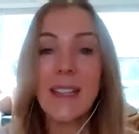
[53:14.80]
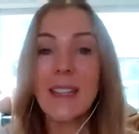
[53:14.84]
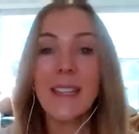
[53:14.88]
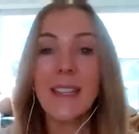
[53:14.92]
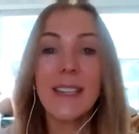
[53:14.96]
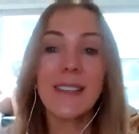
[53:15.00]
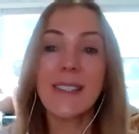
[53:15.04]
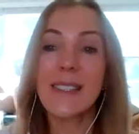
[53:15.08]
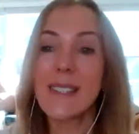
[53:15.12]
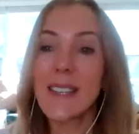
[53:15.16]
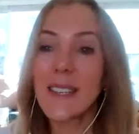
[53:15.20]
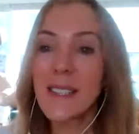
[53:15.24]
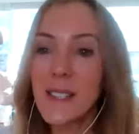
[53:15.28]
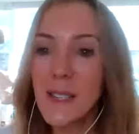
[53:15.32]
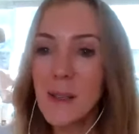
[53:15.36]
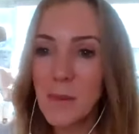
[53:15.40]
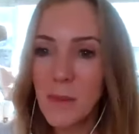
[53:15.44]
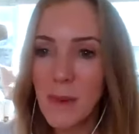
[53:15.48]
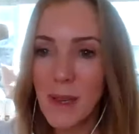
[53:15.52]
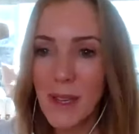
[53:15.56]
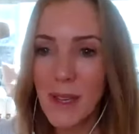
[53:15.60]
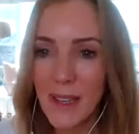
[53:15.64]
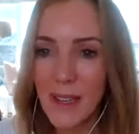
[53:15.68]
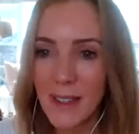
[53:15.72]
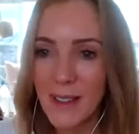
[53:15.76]
this
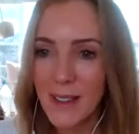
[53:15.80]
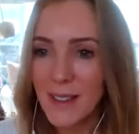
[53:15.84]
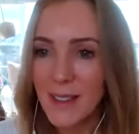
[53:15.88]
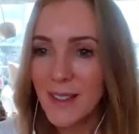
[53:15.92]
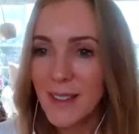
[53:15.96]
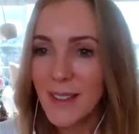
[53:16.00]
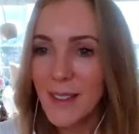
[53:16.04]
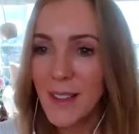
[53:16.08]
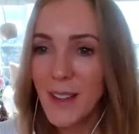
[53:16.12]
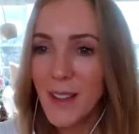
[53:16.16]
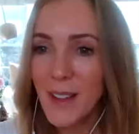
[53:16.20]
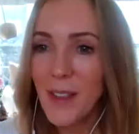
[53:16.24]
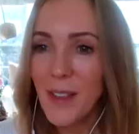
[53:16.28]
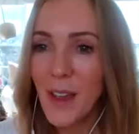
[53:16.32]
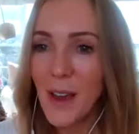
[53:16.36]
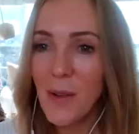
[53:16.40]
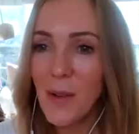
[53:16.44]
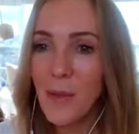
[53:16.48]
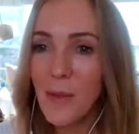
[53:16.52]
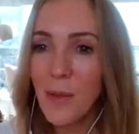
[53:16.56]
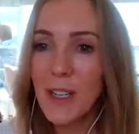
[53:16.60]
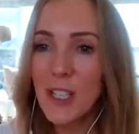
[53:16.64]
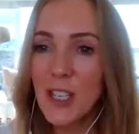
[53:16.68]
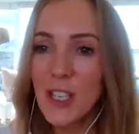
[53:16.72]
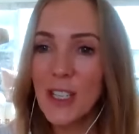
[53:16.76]
doesn't mean that
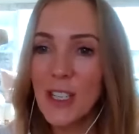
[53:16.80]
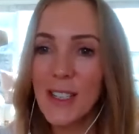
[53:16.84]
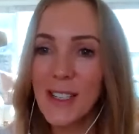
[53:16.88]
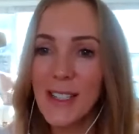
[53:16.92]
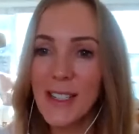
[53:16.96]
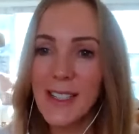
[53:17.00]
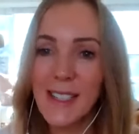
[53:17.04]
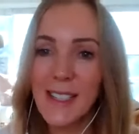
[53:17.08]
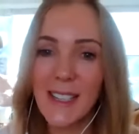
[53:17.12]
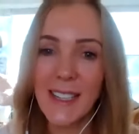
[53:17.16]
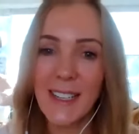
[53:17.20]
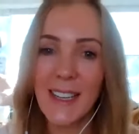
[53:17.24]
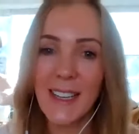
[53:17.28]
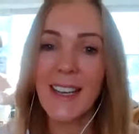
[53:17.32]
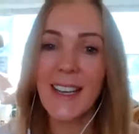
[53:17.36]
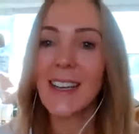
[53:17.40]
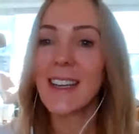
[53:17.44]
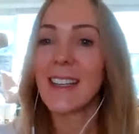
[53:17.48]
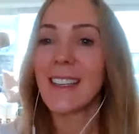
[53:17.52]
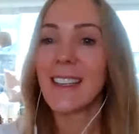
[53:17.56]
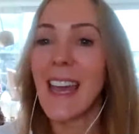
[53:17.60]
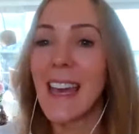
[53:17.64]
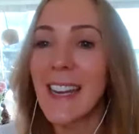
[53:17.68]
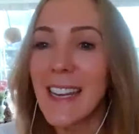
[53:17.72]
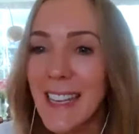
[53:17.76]
we just
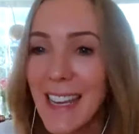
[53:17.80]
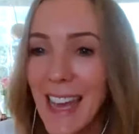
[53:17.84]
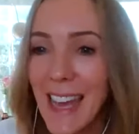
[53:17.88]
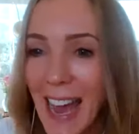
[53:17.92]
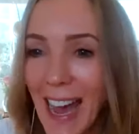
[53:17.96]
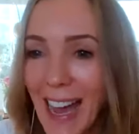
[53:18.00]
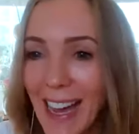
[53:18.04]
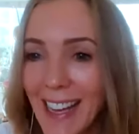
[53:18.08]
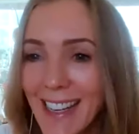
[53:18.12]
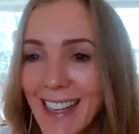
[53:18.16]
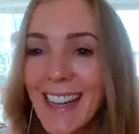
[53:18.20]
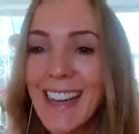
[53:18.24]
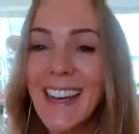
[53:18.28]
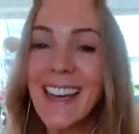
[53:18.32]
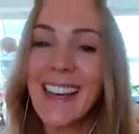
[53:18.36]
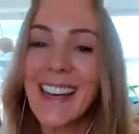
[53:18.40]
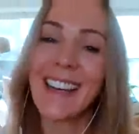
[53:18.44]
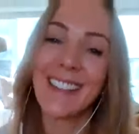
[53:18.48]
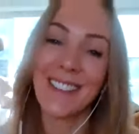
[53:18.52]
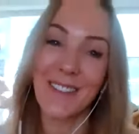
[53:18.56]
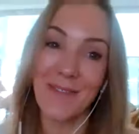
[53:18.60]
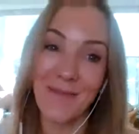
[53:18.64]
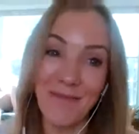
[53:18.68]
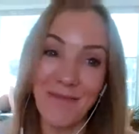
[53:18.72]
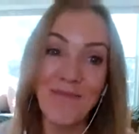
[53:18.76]
get a cat.
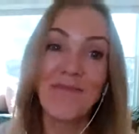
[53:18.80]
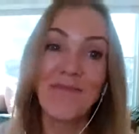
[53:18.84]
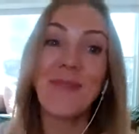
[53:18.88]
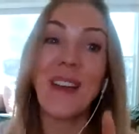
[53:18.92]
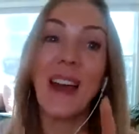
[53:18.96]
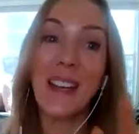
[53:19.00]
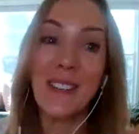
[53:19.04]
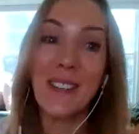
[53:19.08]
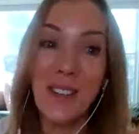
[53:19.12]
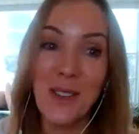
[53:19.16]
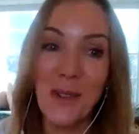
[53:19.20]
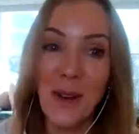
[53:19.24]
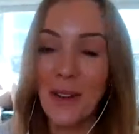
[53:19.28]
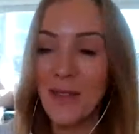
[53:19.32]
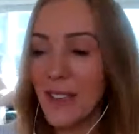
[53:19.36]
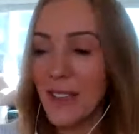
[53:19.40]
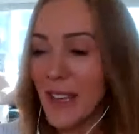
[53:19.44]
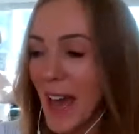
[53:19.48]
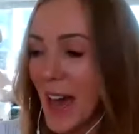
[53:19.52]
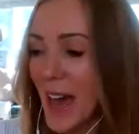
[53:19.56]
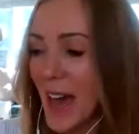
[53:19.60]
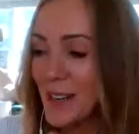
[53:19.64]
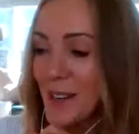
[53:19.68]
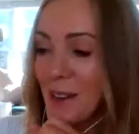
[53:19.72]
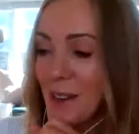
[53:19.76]
I do have a
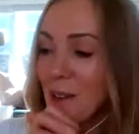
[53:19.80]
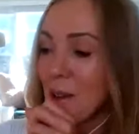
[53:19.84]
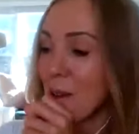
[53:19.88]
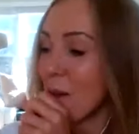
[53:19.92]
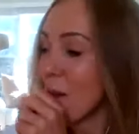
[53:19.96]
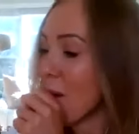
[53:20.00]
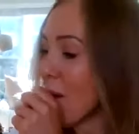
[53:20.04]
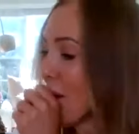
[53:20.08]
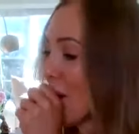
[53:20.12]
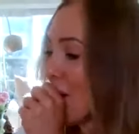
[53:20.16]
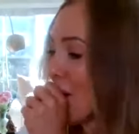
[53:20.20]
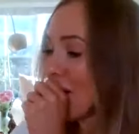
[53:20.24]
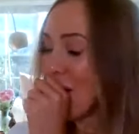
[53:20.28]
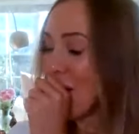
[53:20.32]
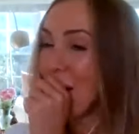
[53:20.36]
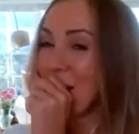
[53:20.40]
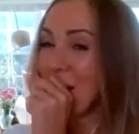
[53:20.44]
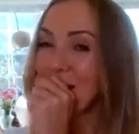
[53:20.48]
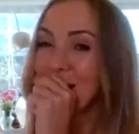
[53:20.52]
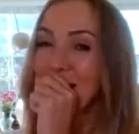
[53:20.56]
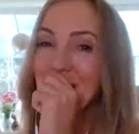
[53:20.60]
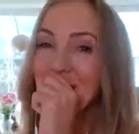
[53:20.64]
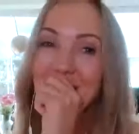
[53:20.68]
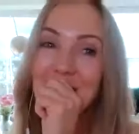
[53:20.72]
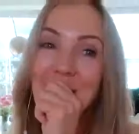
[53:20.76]
cat.
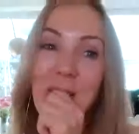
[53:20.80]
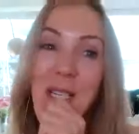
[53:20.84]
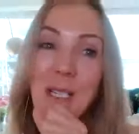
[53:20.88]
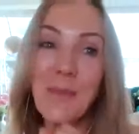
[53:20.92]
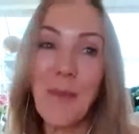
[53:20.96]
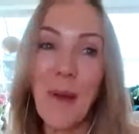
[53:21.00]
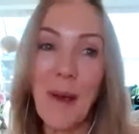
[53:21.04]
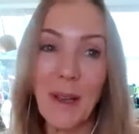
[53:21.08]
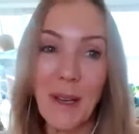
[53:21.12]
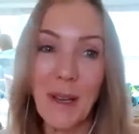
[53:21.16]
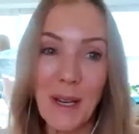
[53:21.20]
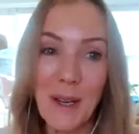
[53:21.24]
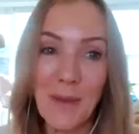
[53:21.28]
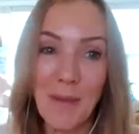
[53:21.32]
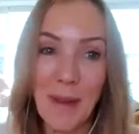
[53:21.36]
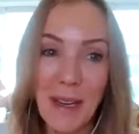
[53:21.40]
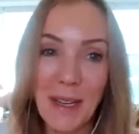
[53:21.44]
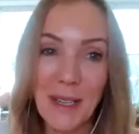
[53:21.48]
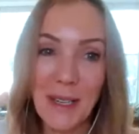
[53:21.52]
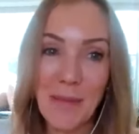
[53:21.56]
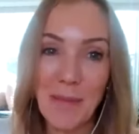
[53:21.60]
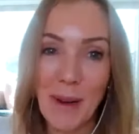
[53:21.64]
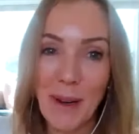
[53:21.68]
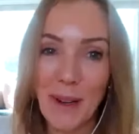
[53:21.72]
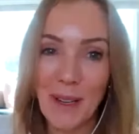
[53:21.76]
She's probably going to make
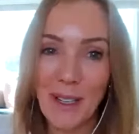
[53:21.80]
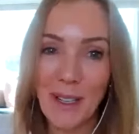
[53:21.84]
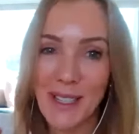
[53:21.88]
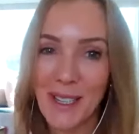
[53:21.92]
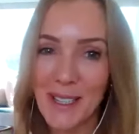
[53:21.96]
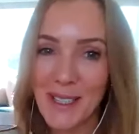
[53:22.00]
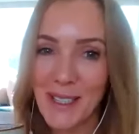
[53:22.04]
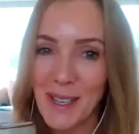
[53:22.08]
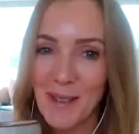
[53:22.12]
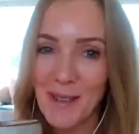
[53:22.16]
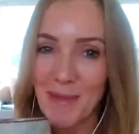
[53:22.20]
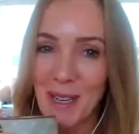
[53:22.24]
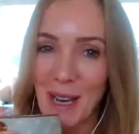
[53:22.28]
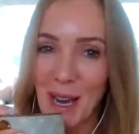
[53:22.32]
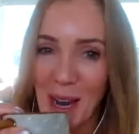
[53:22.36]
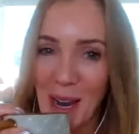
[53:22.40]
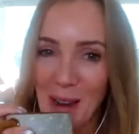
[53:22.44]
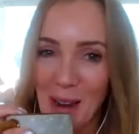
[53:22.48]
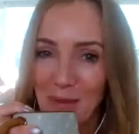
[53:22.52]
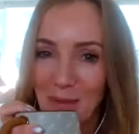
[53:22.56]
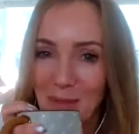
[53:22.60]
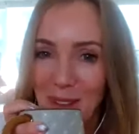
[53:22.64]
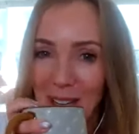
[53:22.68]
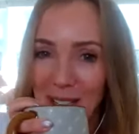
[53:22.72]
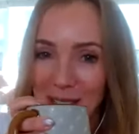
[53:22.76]
an appearance at some
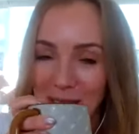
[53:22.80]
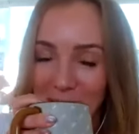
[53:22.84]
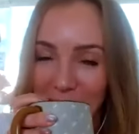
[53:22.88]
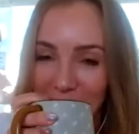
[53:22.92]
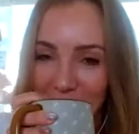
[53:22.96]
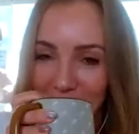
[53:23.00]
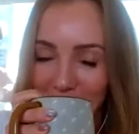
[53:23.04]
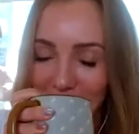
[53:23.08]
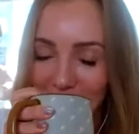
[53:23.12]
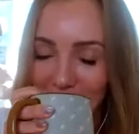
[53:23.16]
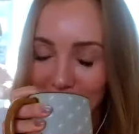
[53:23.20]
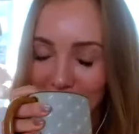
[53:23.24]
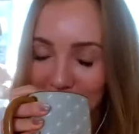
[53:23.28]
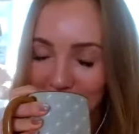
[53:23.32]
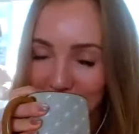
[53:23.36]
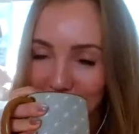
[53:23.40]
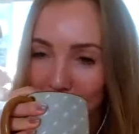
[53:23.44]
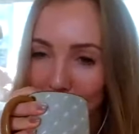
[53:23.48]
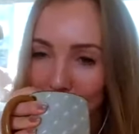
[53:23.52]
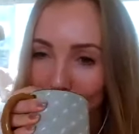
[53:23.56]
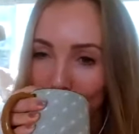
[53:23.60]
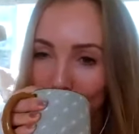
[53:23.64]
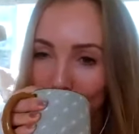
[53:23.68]
time. That's hilarious.